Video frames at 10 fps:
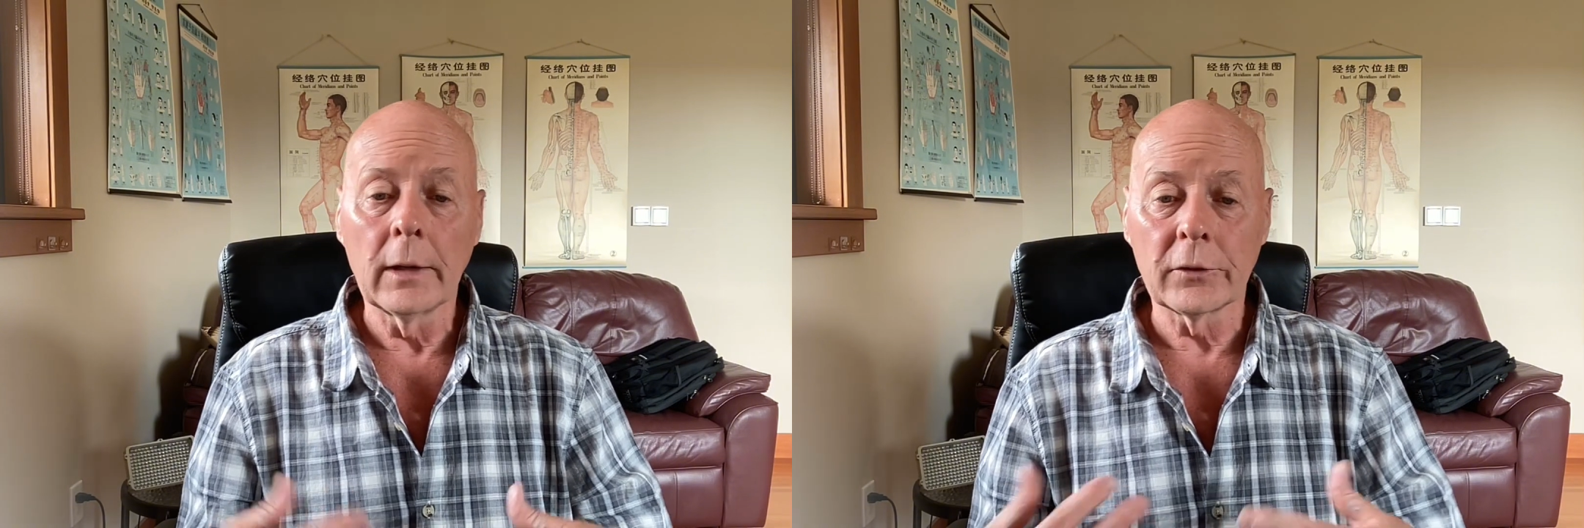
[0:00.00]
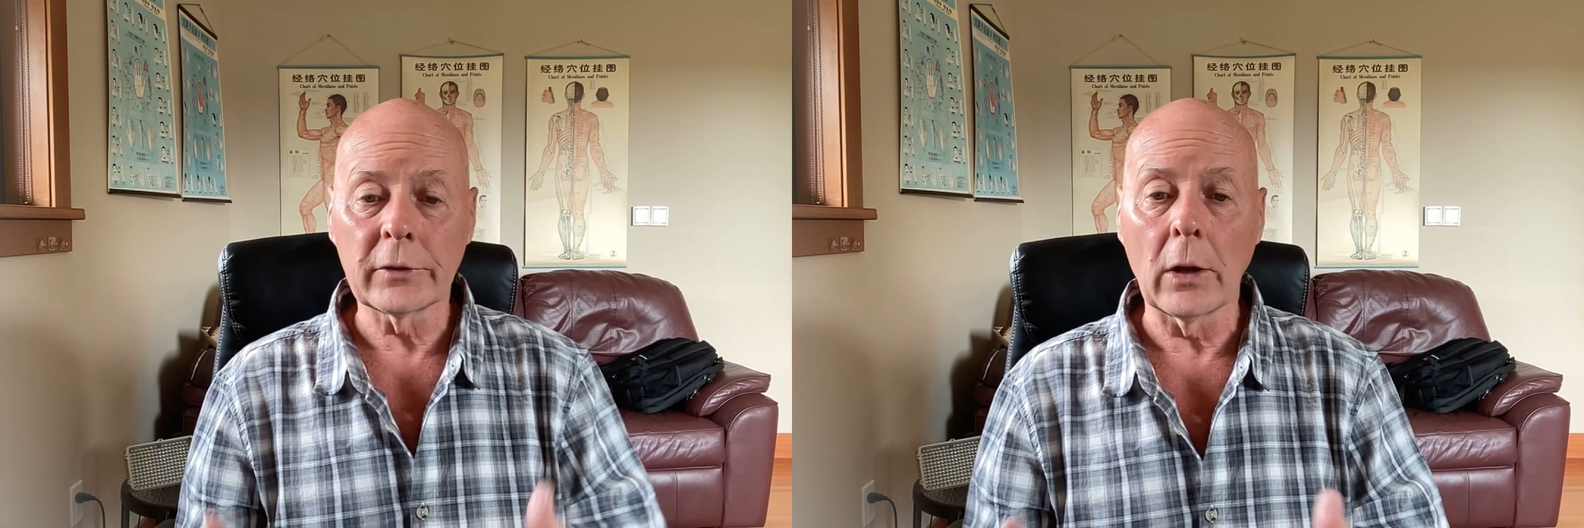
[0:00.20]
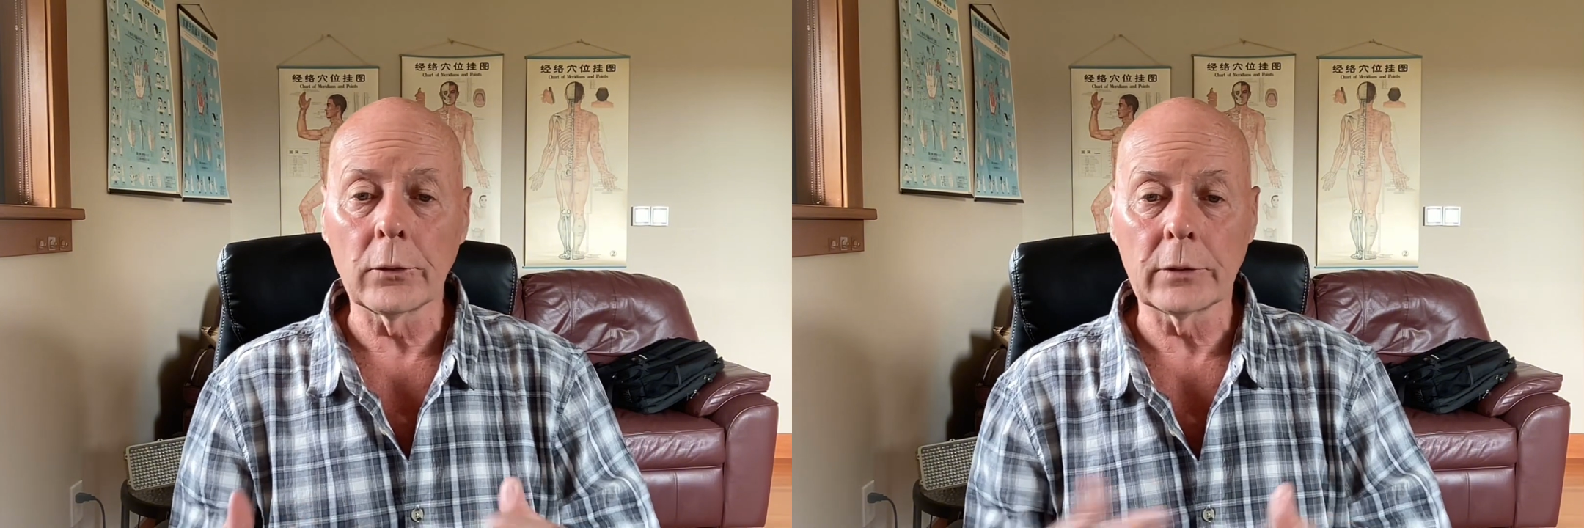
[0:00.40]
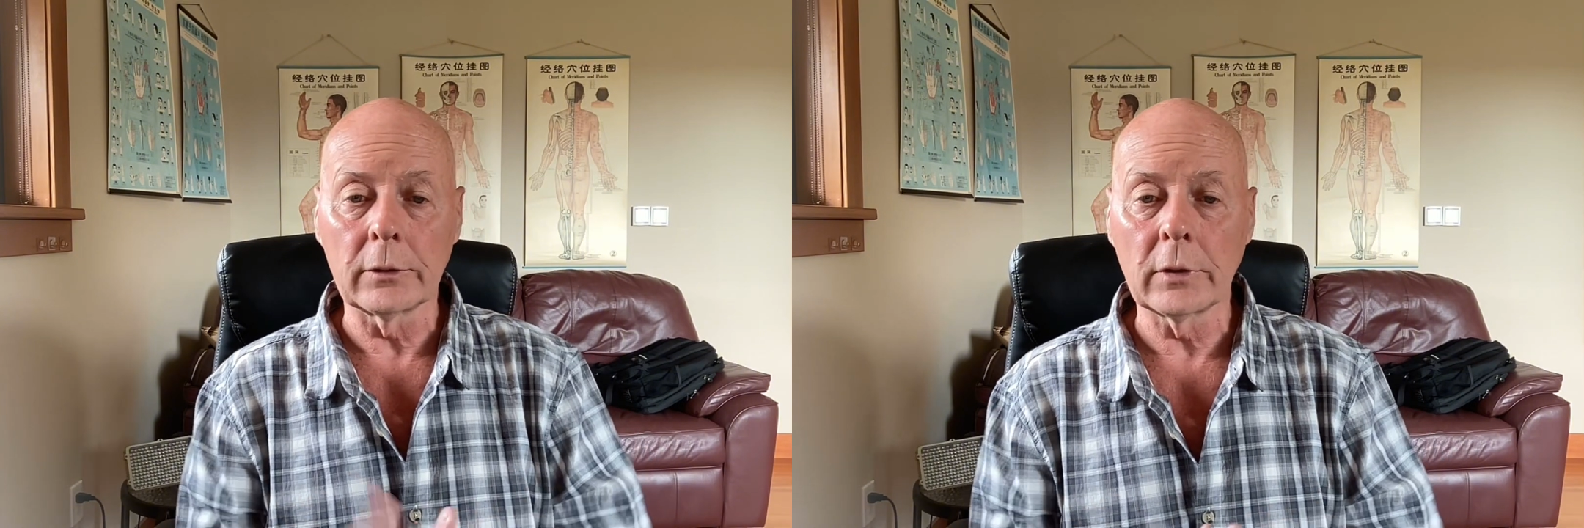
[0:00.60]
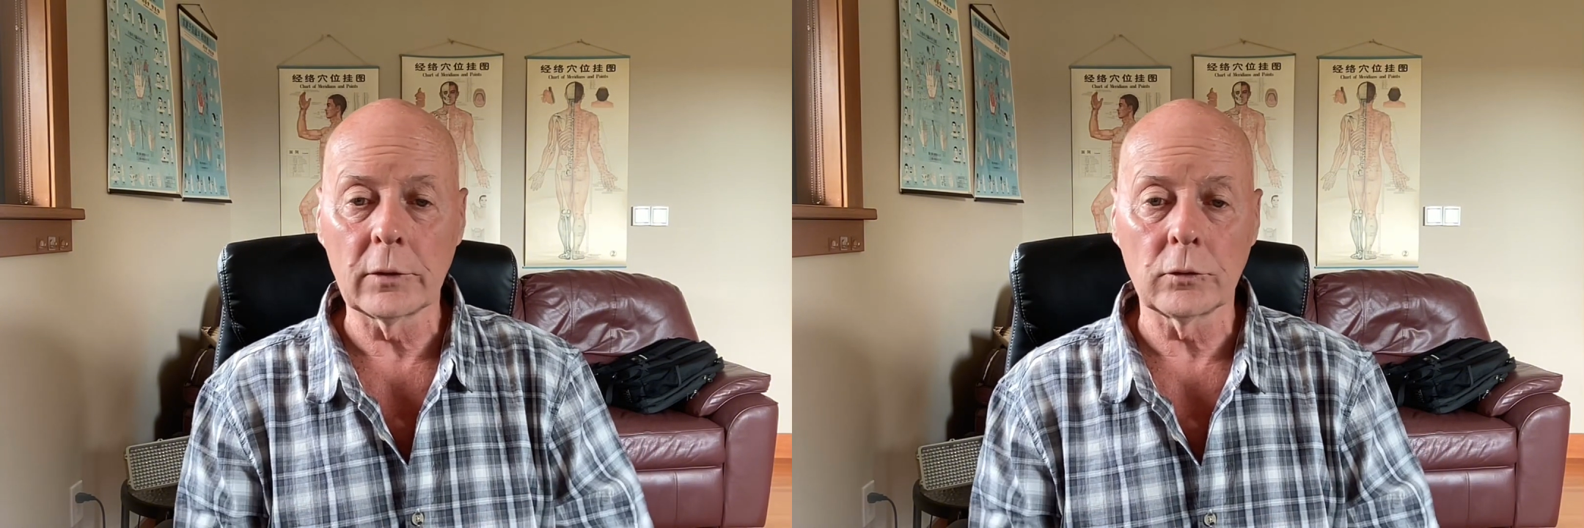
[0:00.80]
cells
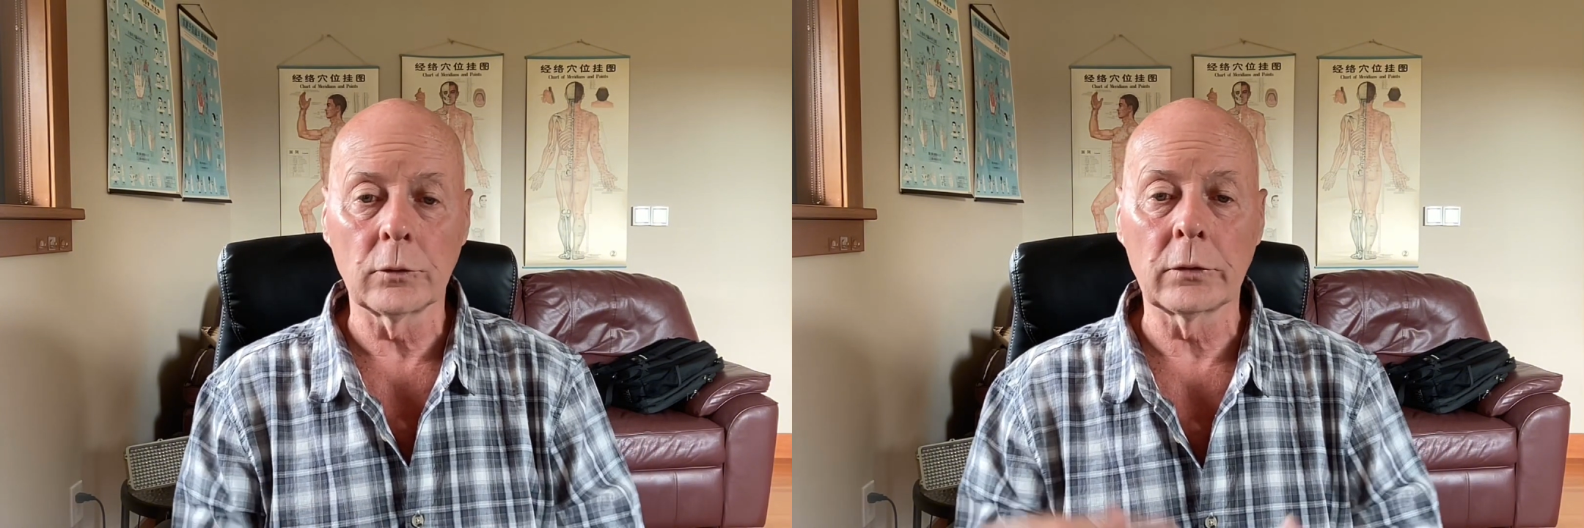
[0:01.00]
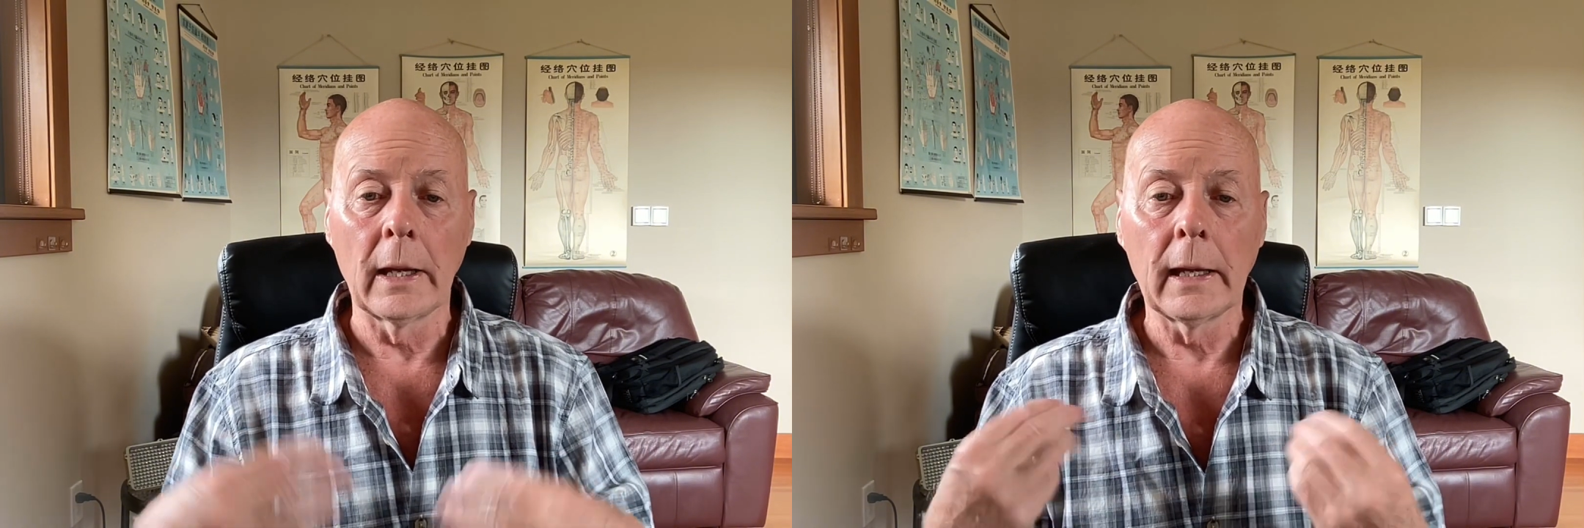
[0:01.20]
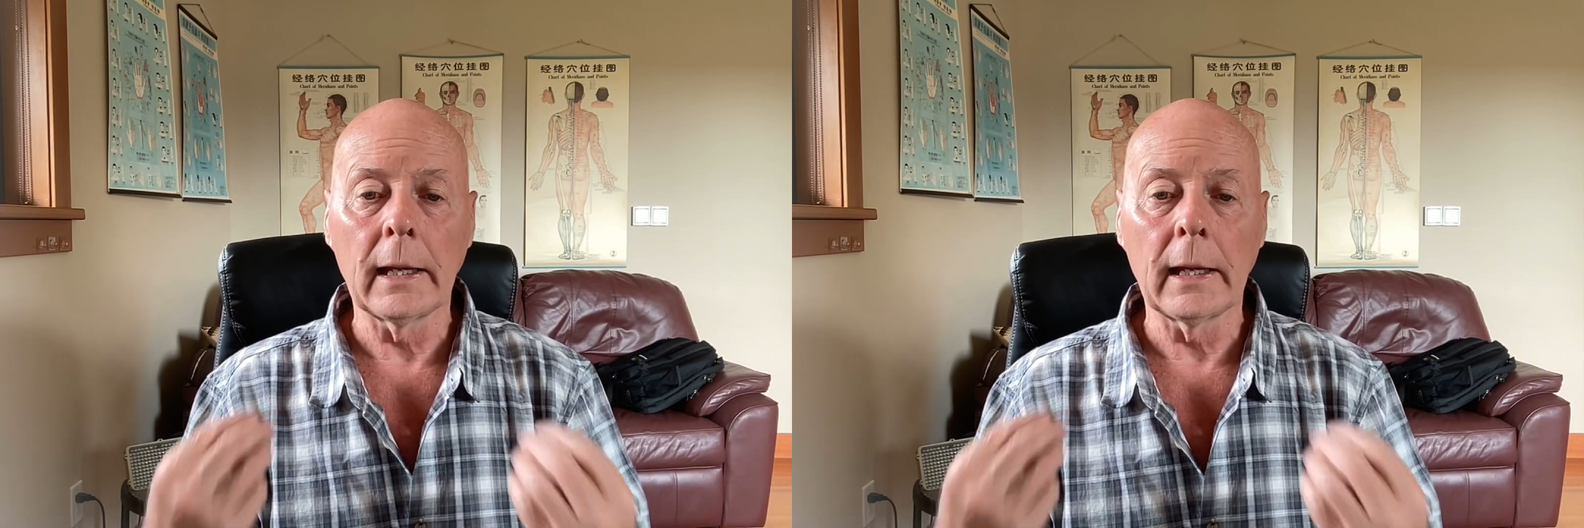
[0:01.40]
and tissues,